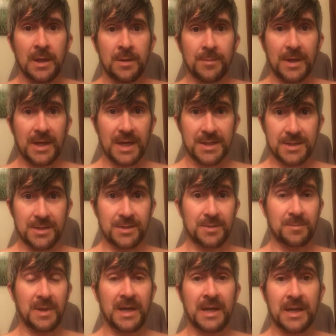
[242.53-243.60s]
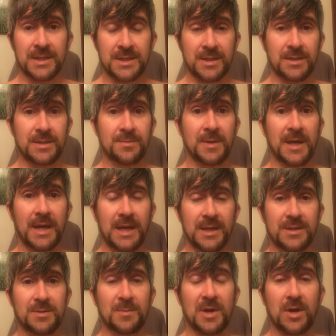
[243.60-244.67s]
My cousins, my cousins, my
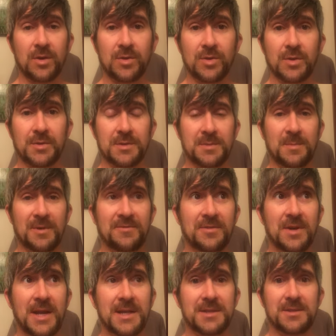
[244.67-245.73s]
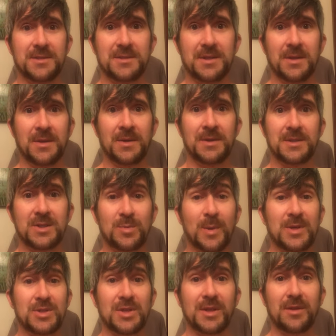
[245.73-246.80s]
aunts, my uncles, my friends,
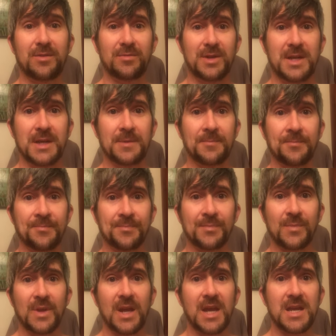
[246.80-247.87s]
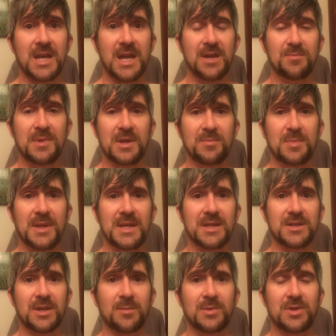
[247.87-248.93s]
especially three. A, A, B, B,
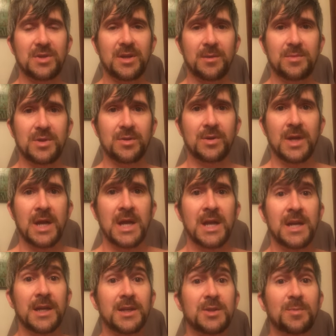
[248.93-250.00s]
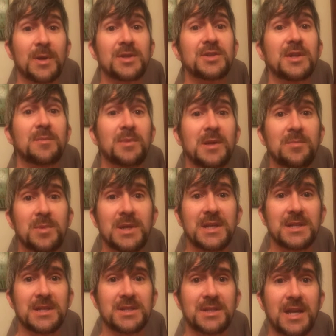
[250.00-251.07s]
and W, W. Especially B, B
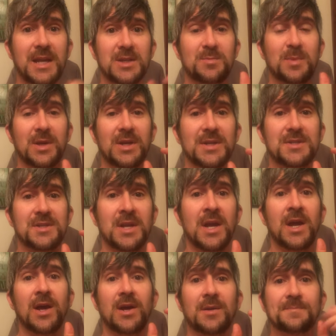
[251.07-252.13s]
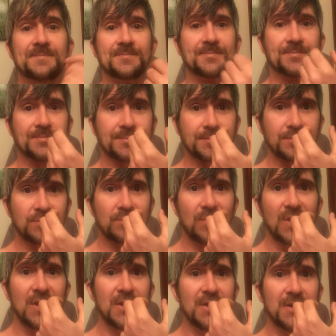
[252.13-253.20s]
in this case because um,
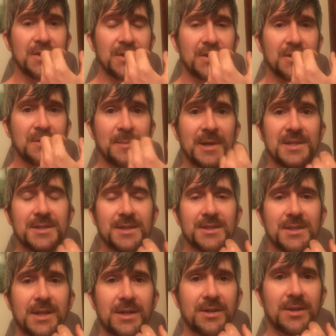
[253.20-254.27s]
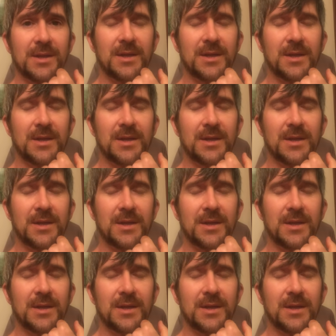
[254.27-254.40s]
you're, you're an amazing singer.